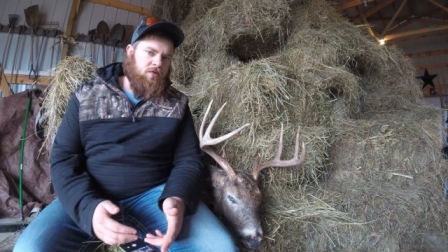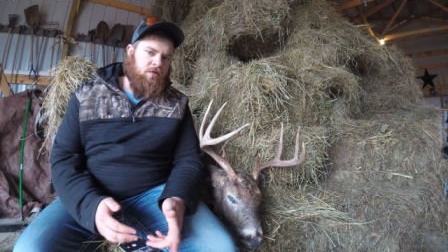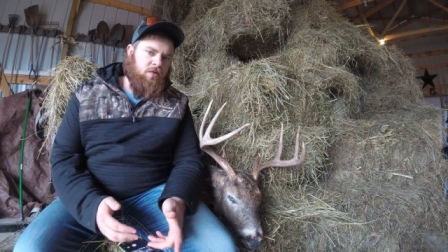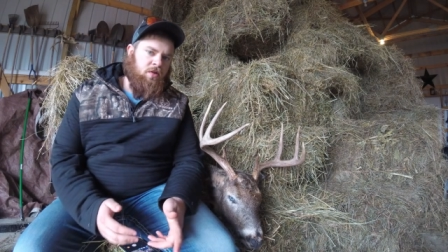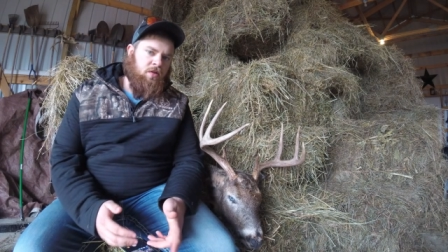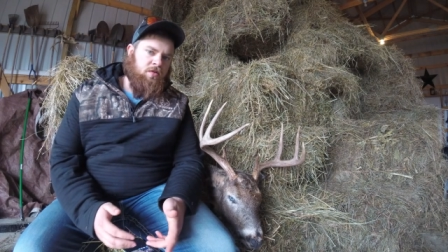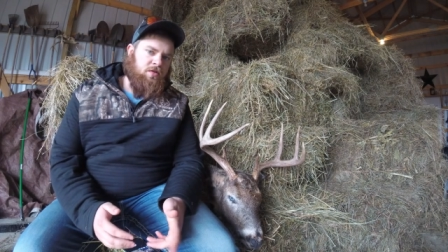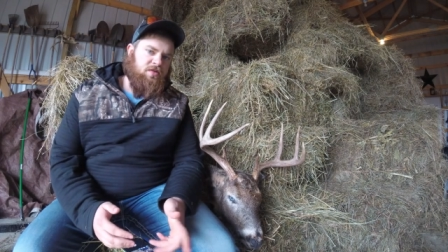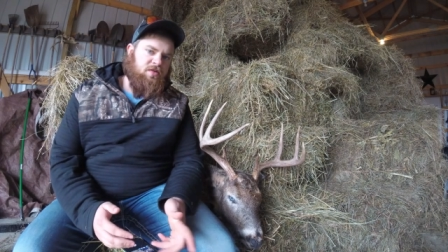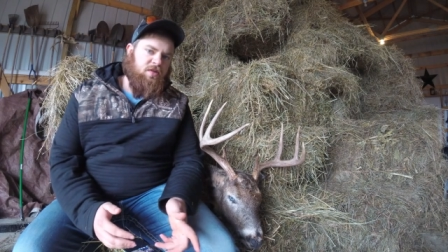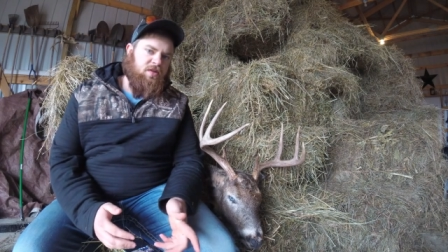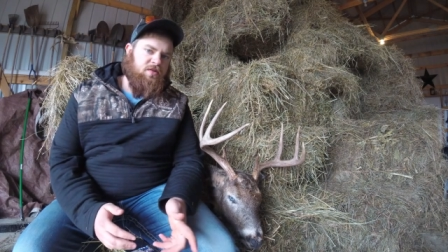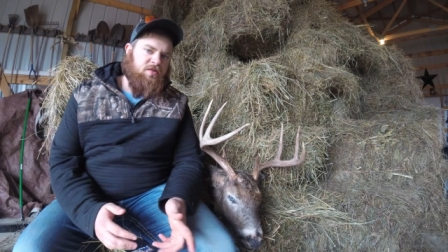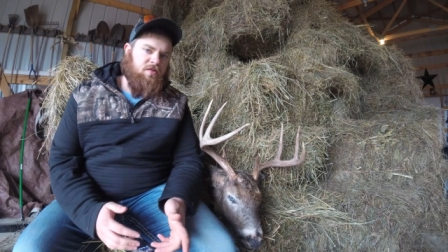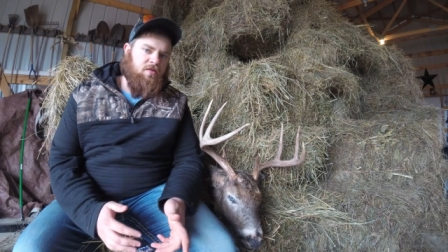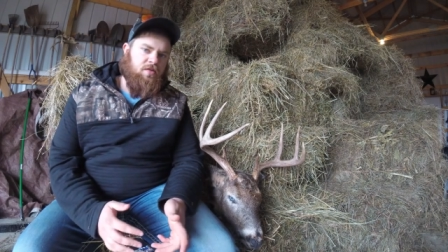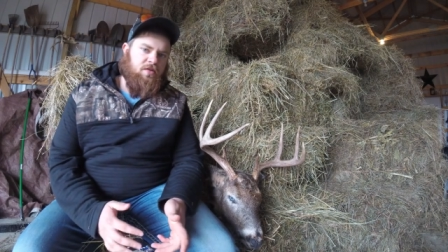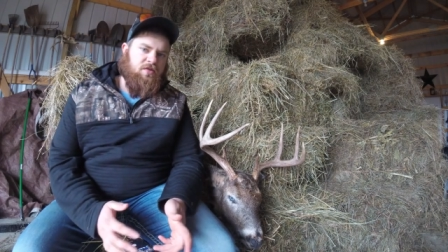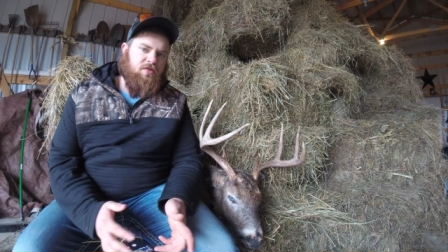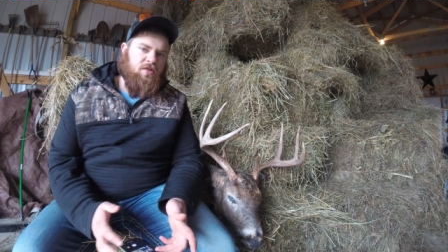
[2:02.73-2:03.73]
another
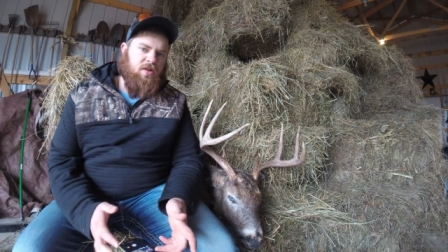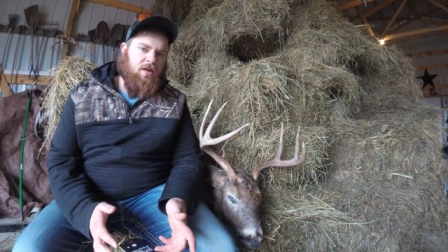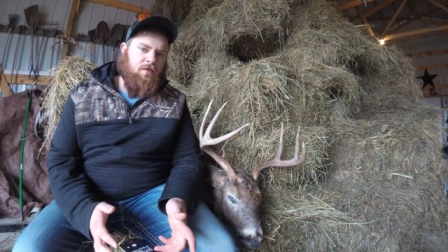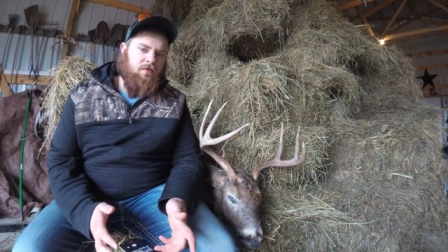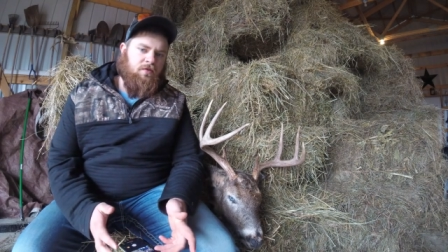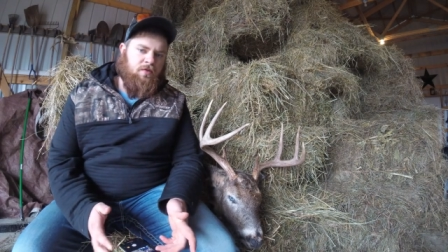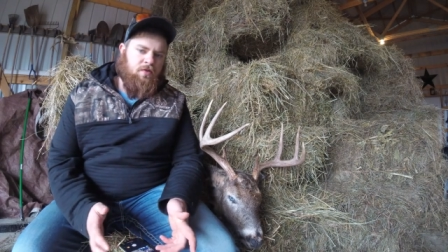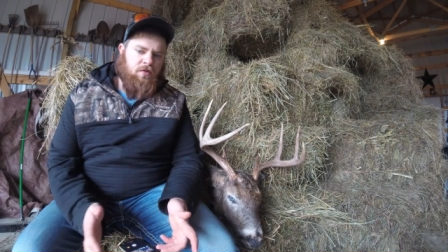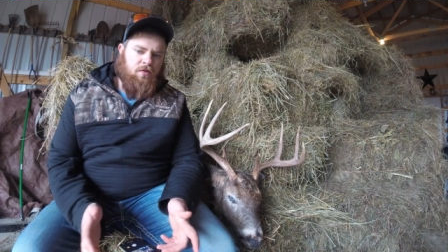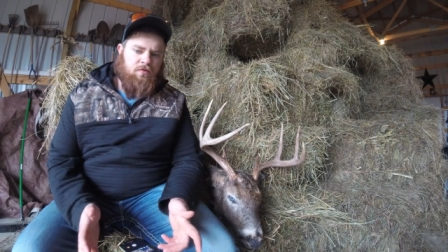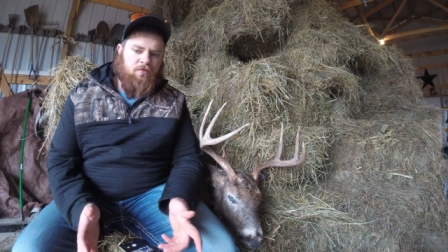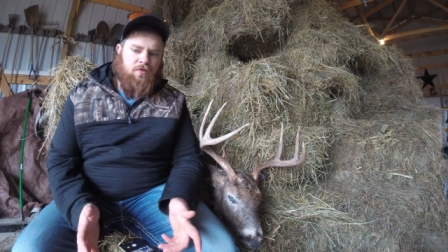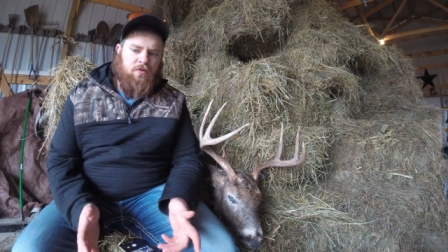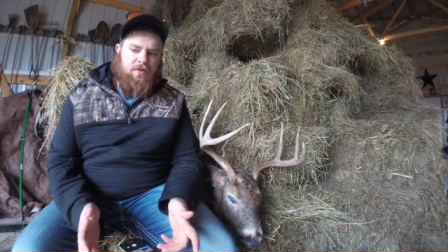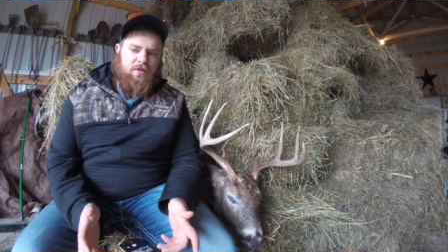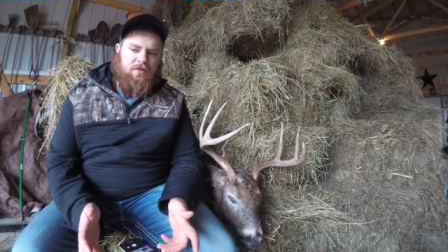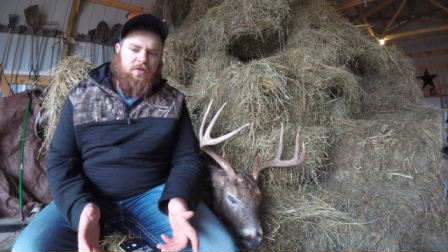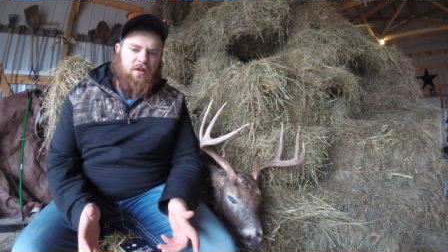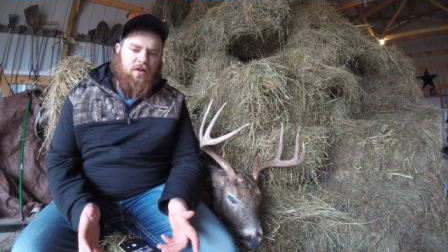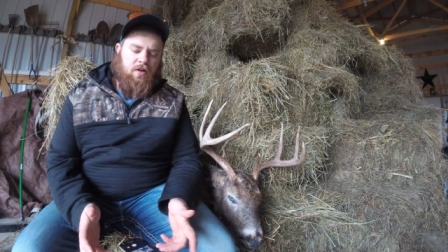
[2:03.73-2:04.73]
six or a seven. Couldn't
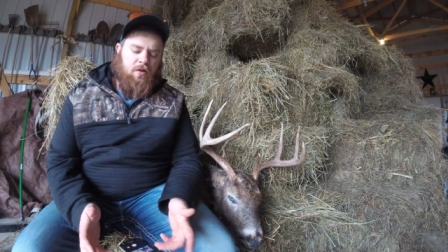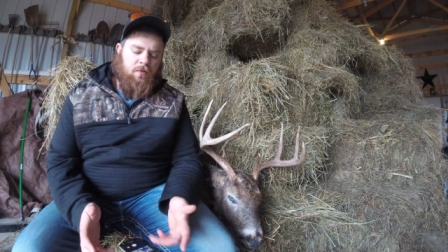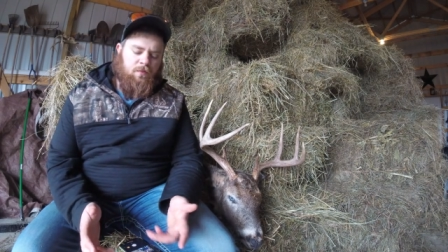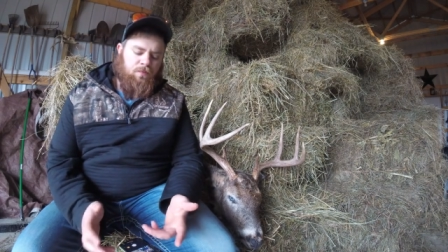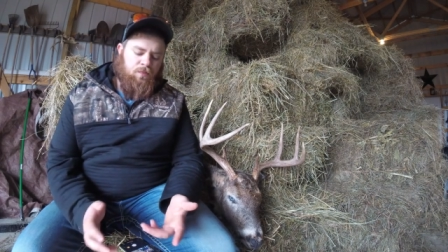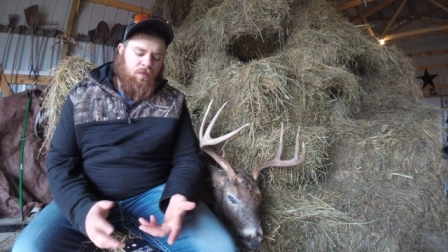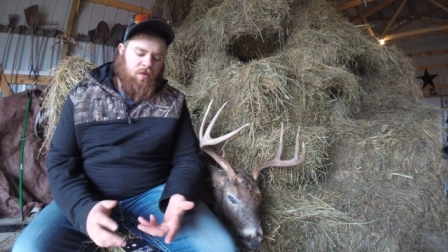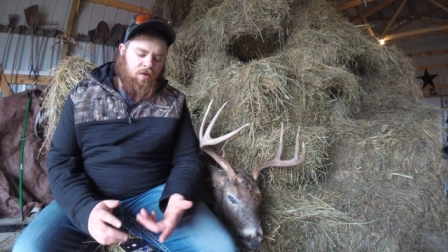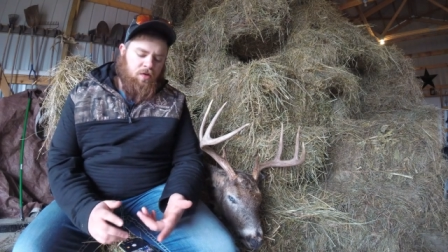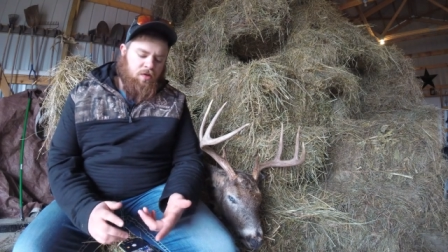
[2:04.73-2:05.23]
really tell.